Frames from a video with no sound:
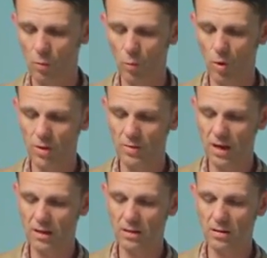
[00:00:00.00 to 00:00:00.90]
what
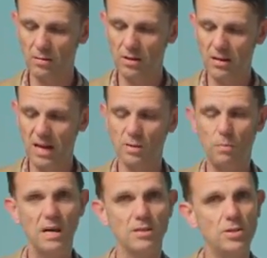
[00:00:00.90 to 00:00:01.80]
I can
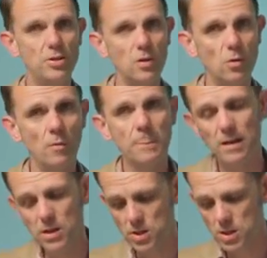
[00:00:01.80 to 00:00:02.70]
next best do
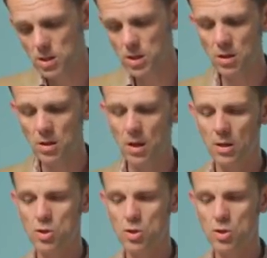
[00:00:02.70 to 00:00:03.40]
is turn